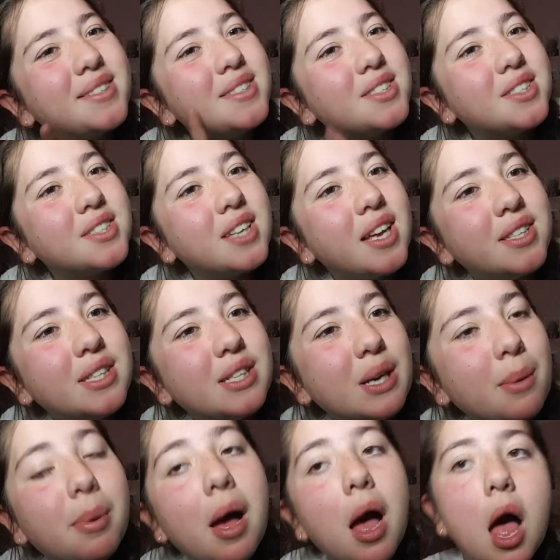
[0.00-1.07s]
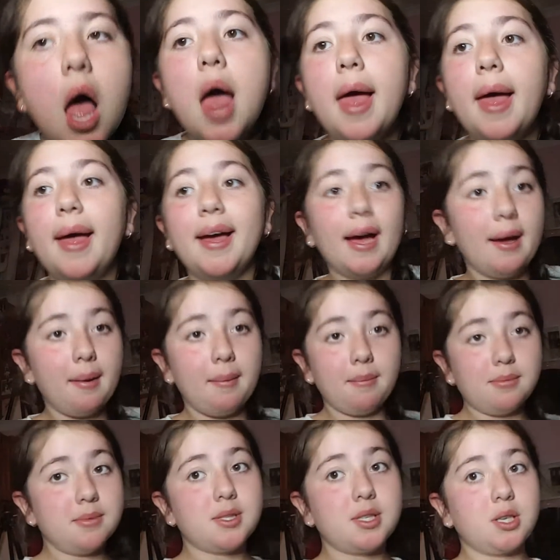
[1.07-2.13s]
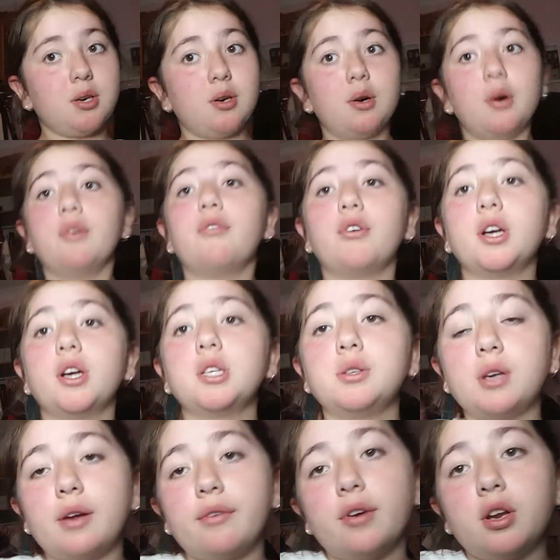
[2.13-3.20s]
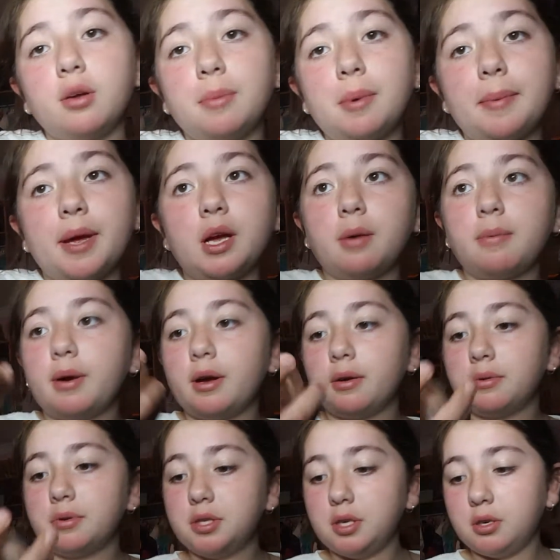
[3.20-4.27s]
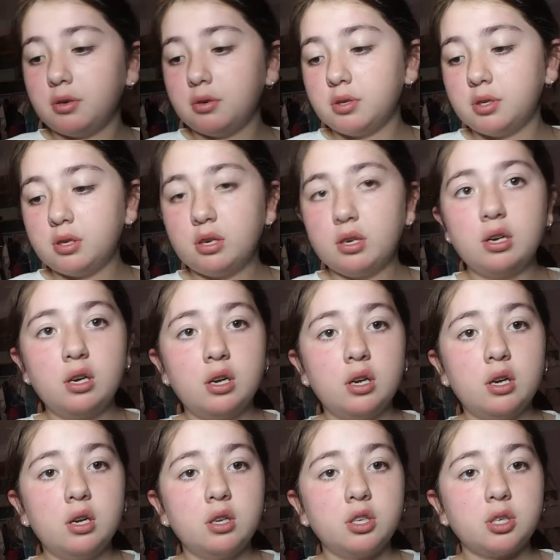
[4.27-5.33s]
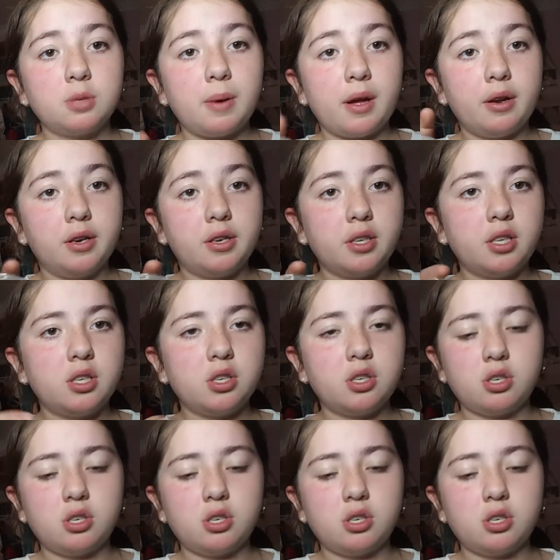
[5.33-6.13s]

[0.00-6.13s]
just a heads up. So first, whenever I do my makeup, I always use this